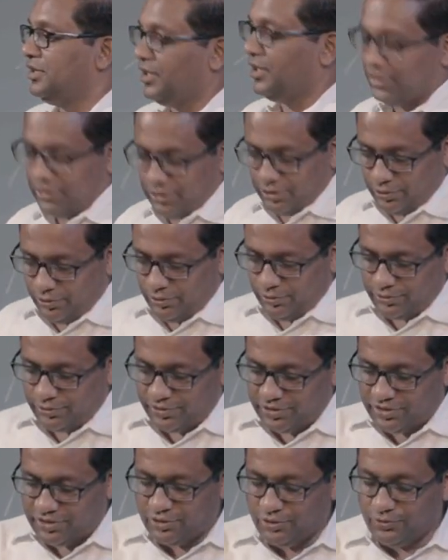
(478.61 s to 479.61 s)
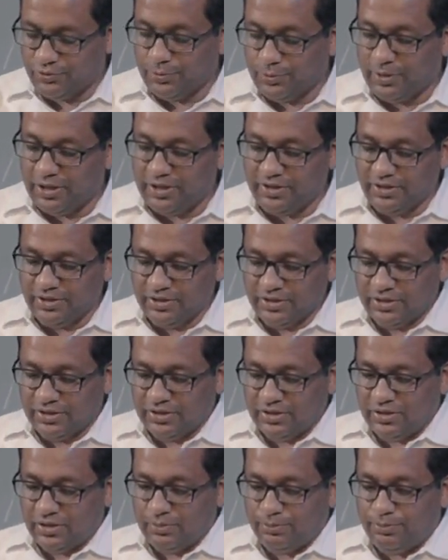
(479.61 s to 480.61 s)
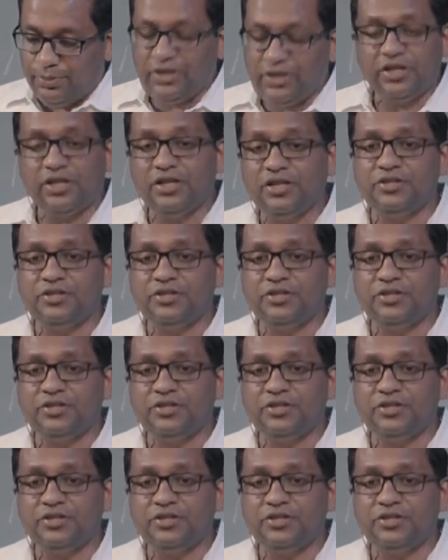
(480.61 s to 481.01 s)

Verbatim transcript: But because of indwelling